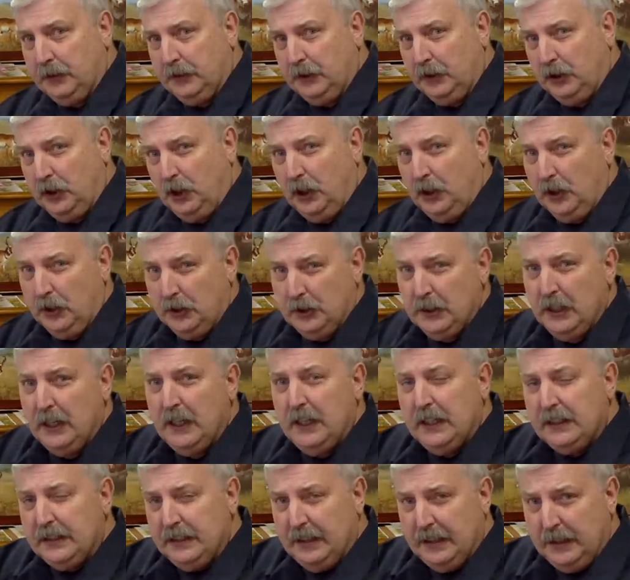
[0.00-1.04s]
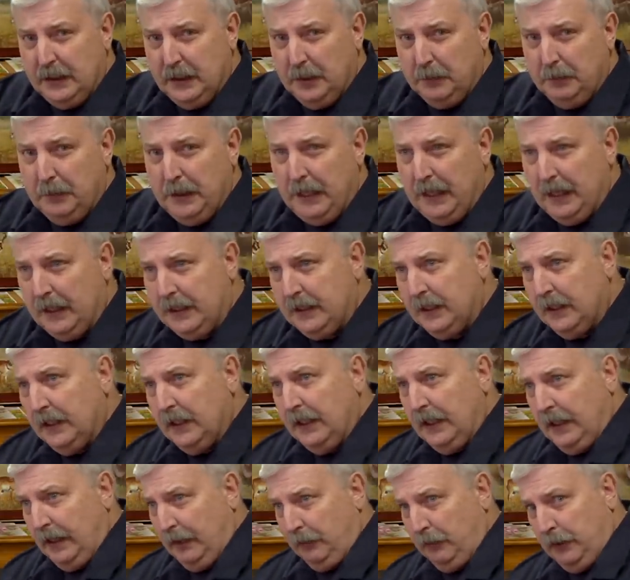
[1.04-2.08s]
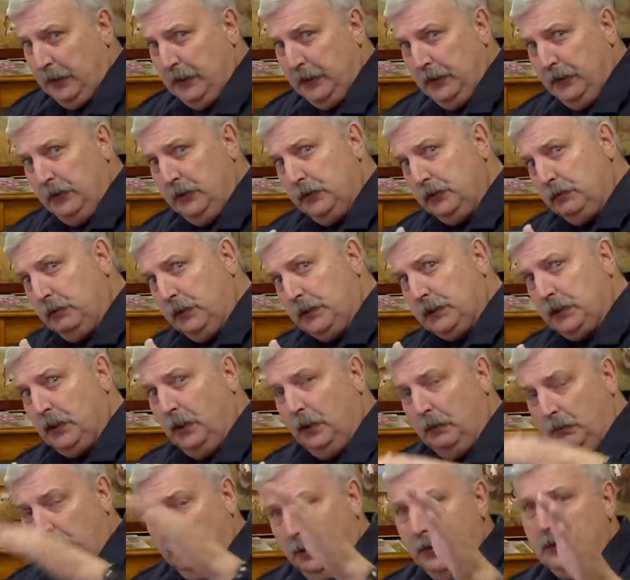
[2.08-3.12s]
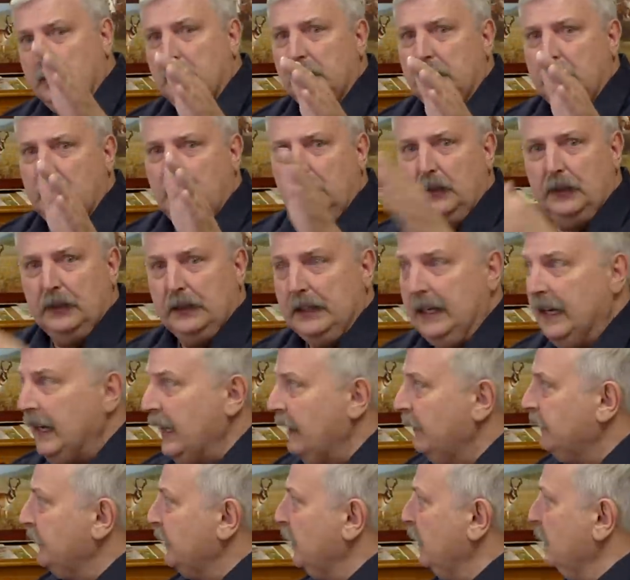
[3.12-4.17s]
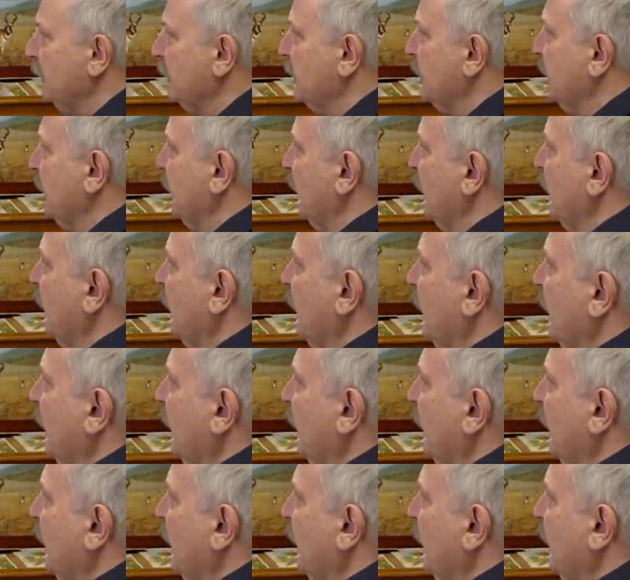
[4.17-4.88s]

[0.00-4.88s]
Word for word: with the colors, then come back and we use what's called broken color and halftones to,